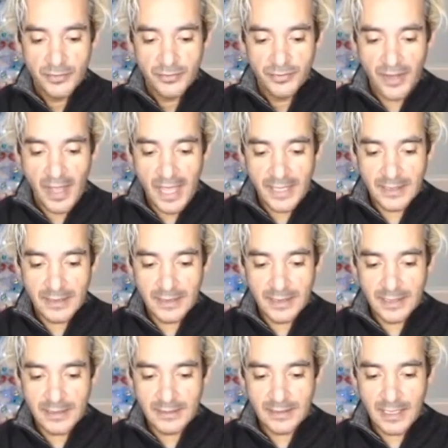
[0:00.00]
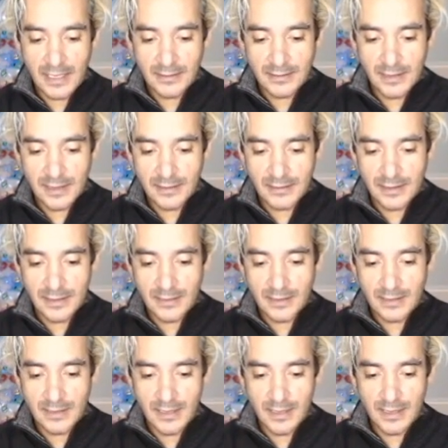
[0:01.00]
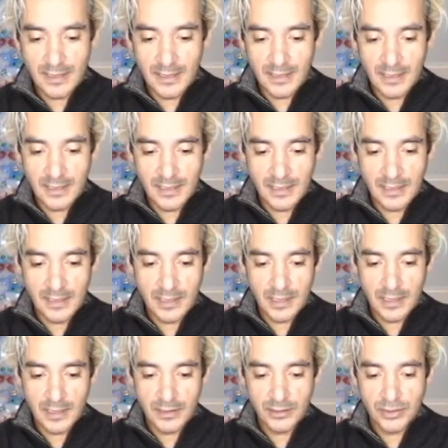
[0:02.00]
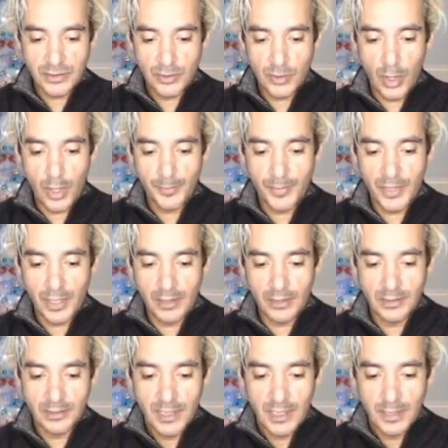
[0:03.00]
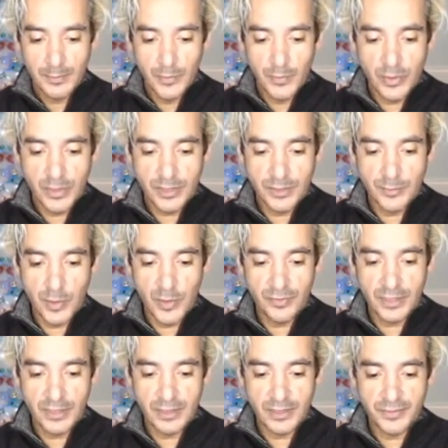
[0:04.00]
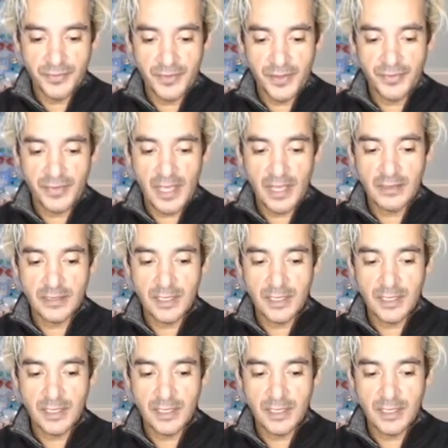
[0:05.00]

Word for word: Finally, dun, dun, dun, Scorpios, Moon is moving into the fifth house.